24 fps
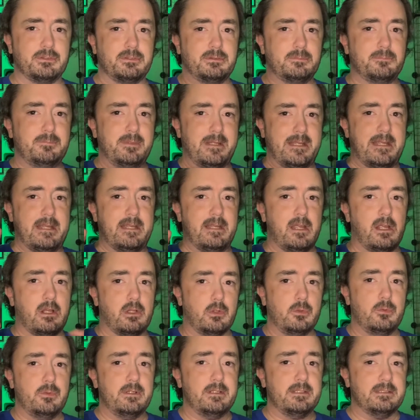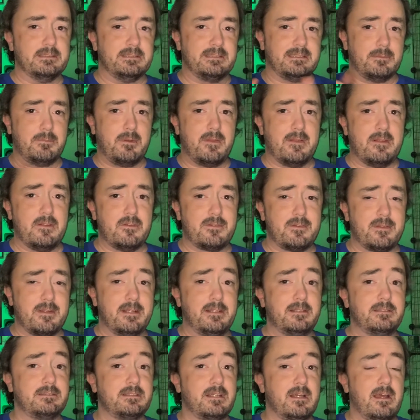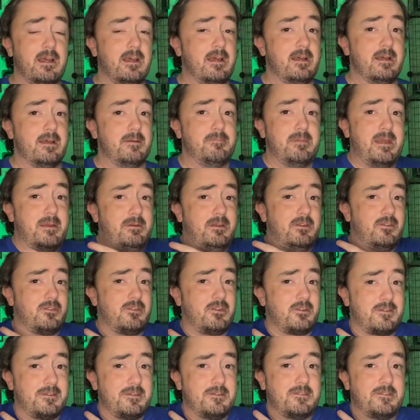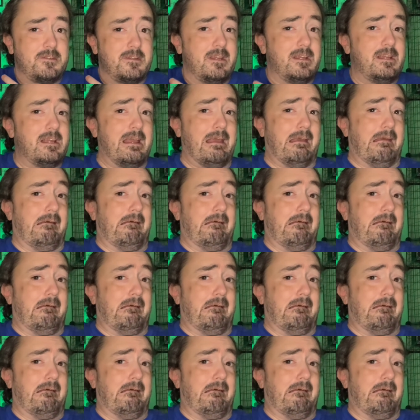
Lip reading: being included in some of these things. Maybe it's just this thing.